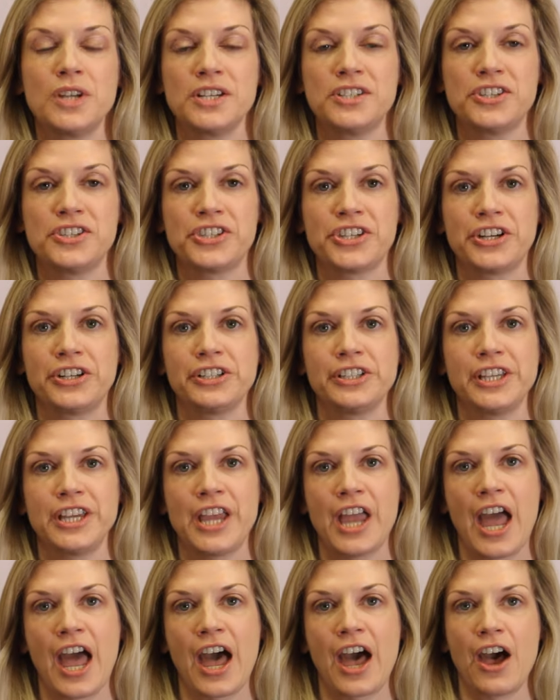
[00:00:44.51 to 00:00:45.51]
necessarily
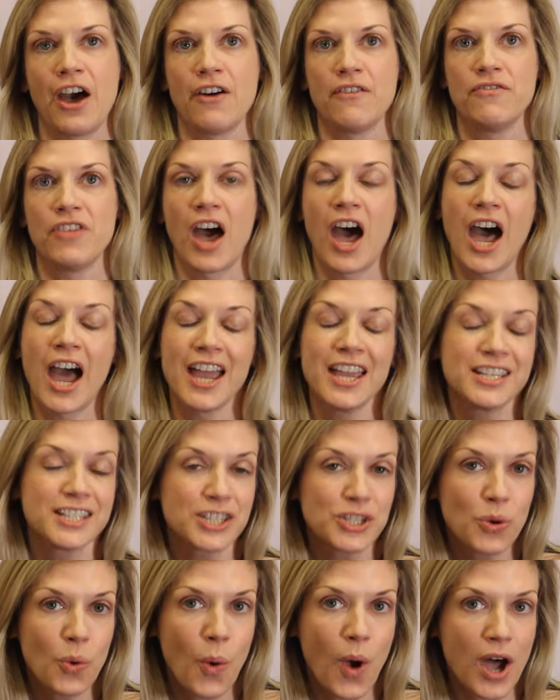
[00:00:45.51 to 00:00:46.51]
have the
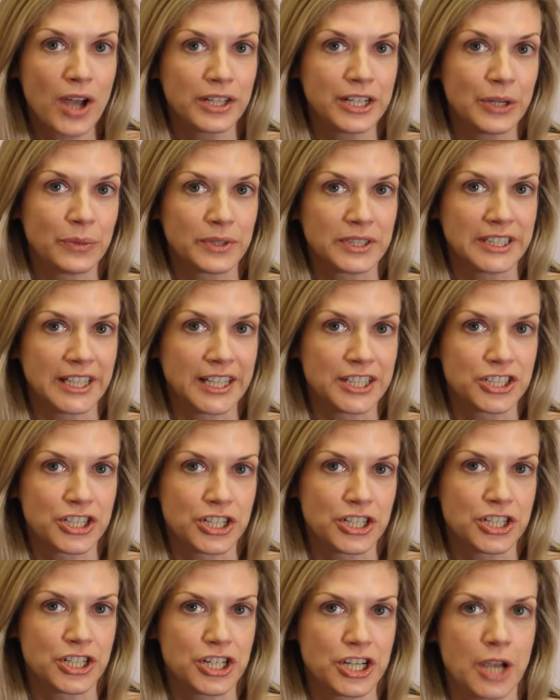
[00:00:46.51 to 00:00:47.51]
highest quality
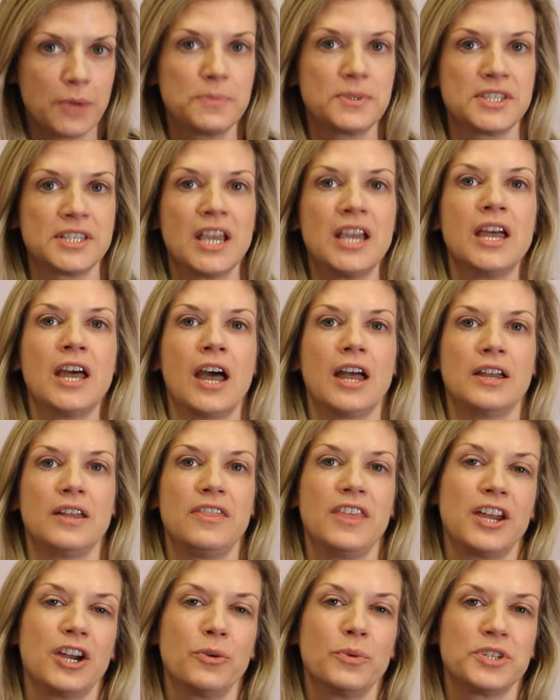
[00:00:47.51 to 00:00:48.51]
relationships.
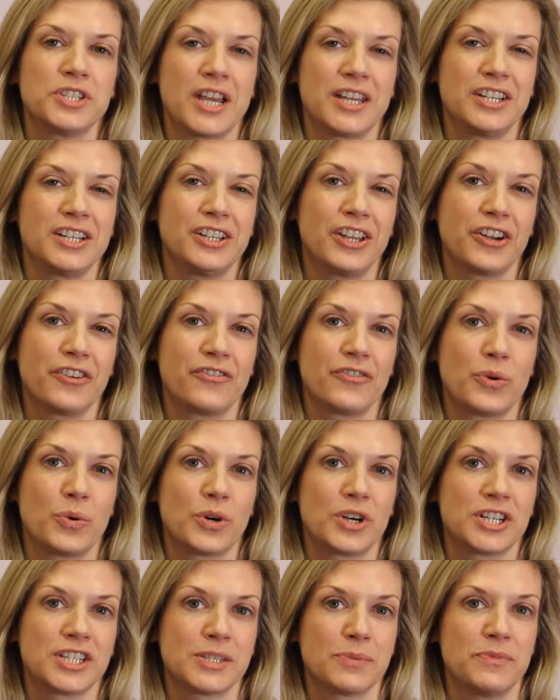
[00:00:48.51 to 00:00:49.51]
There we're trying to look
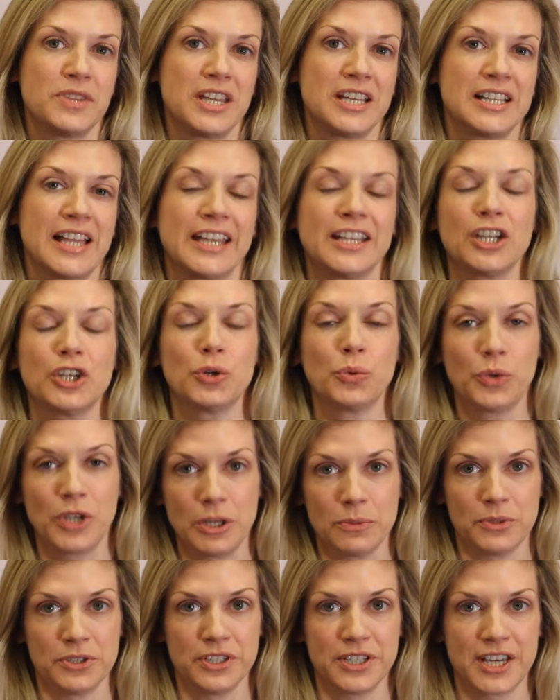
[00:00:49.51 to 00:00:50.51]
for something like
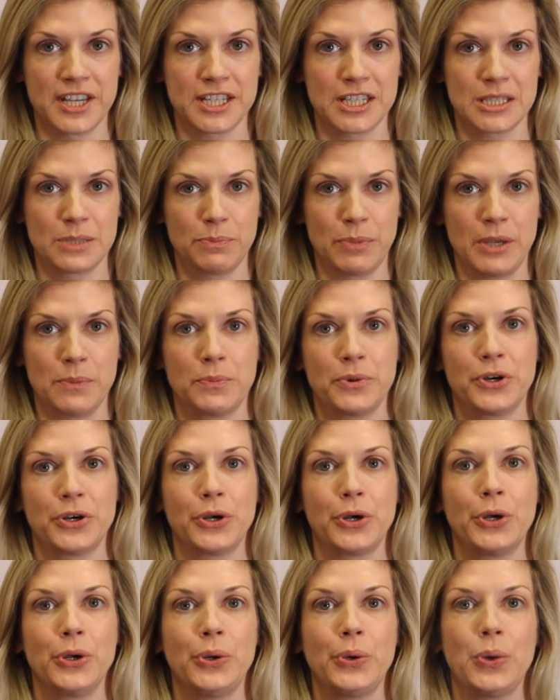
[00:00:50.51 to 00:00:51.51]
agreeableness. People
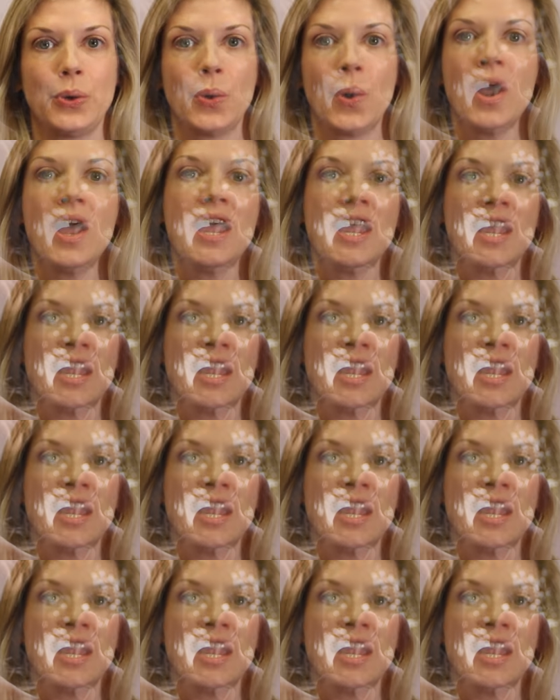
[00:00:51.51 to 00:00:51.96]
who